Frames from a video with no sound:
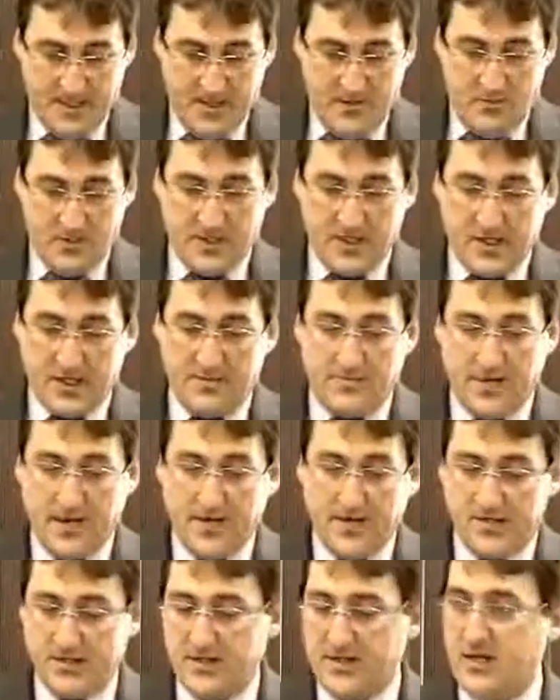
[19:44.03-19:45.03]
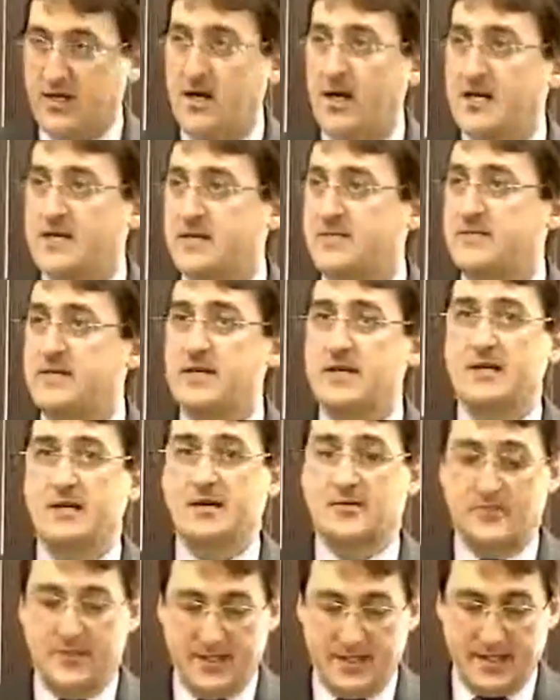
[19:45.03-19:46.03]
when you compare it to the cost of
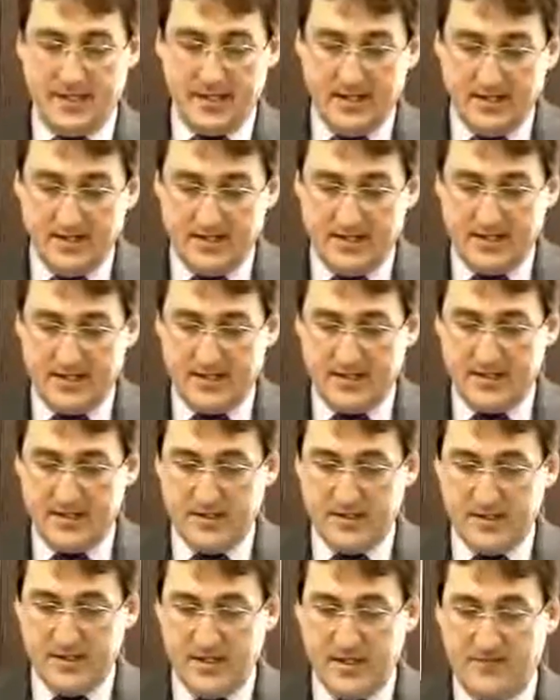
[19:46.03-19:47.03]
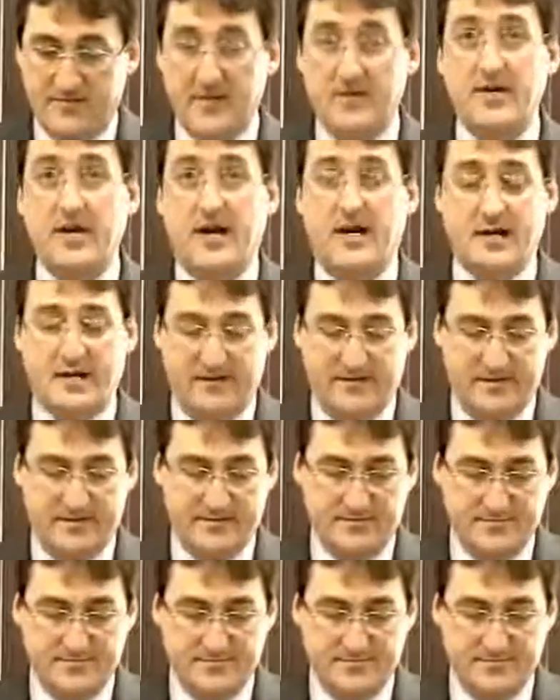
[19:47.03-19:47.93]
dealing with an illness if they're not covered.